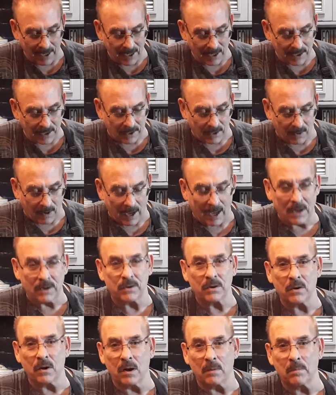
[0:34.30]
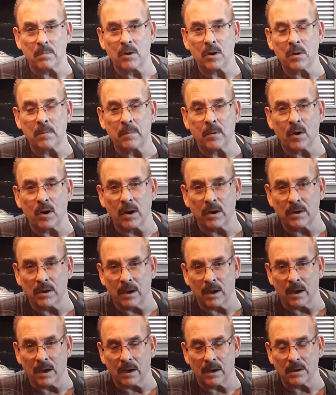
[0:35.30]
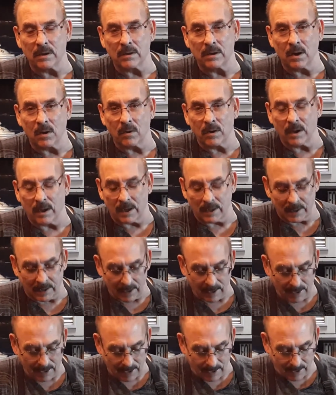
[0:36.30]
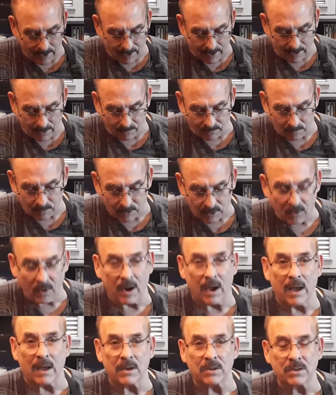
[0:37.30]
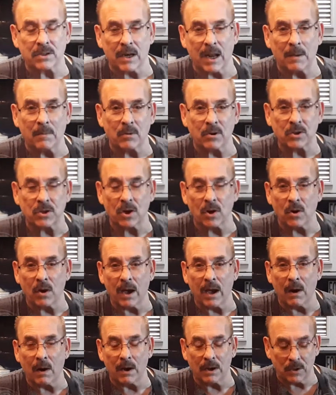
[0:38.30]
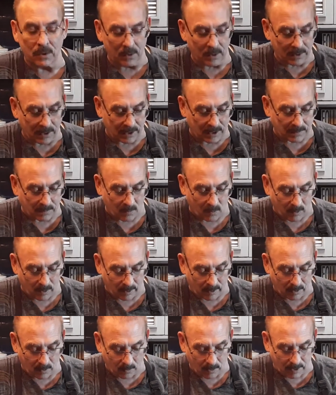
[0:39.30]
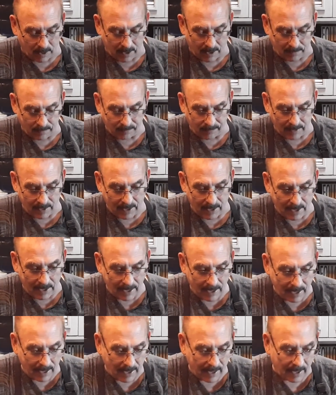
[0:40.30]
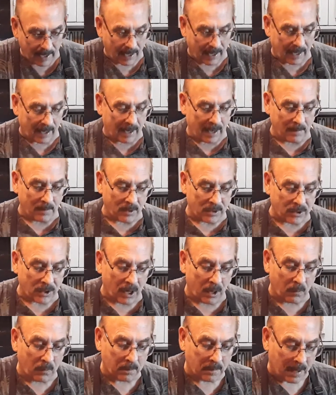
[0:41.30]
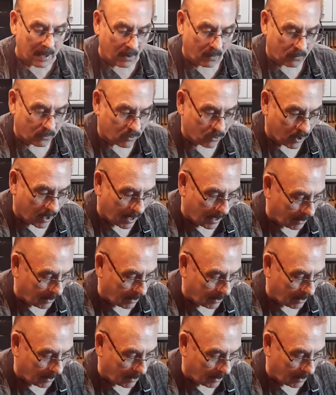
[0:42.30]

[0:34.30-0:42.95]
So I do a blueberry donut from scratch, and I'm going to show you how I do it this morning, okay? I'm going to start it with my dry